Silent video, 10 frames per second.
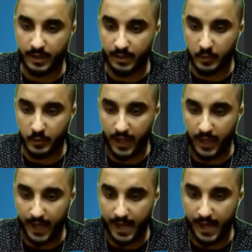And we
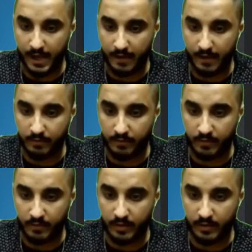have
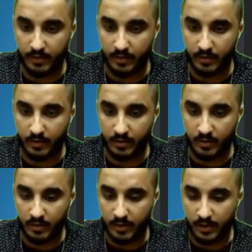
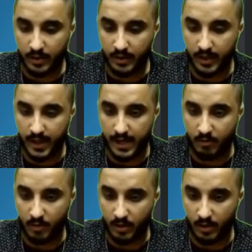in
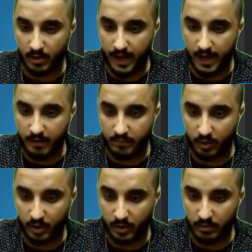our
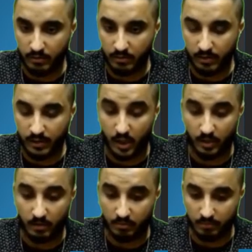navbar, in our
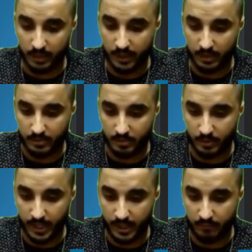carousel, we
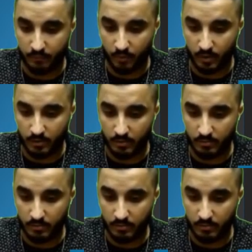have one